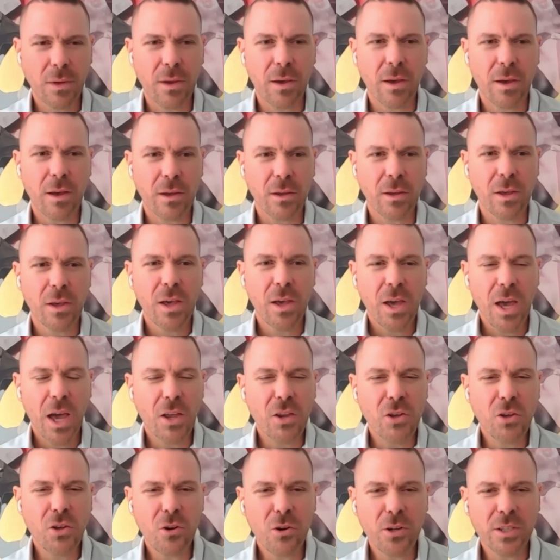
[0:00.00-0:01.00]
Yeah.
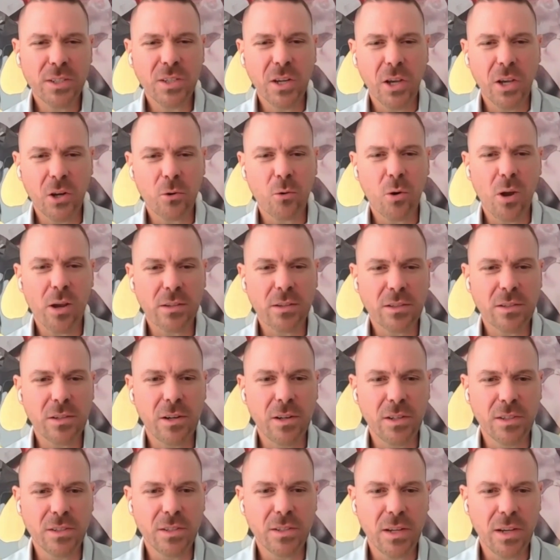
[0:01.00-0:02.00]
And you know what's
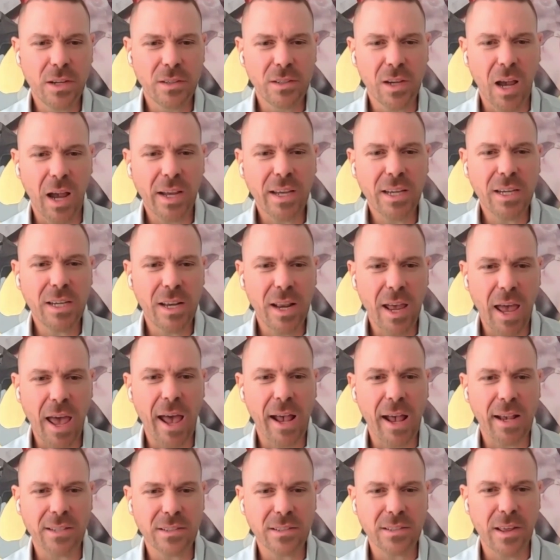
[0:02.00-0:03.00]
interesting is I get
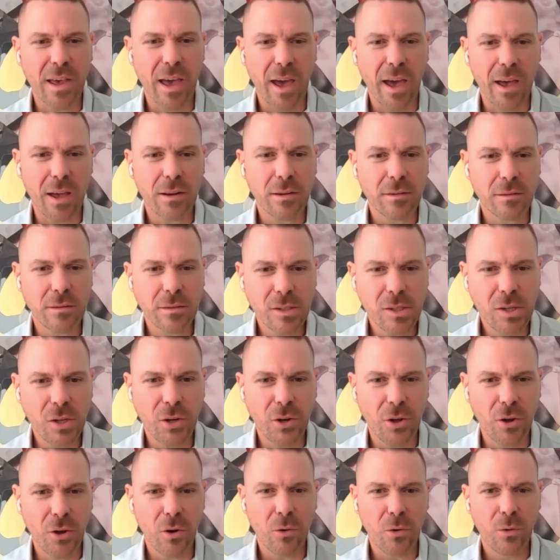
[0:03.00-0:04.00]
asked that,
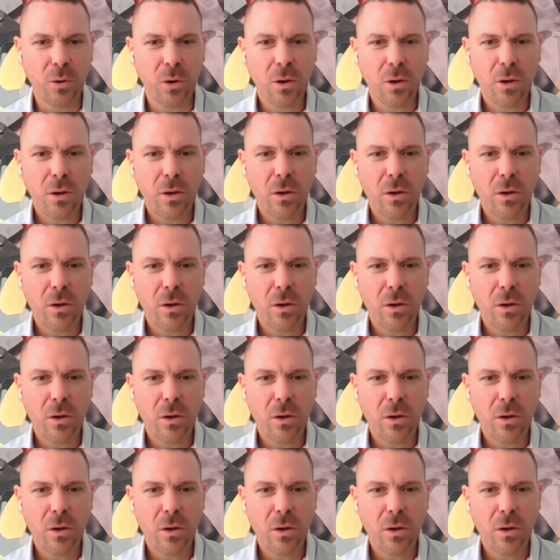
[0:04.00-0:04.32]
you know,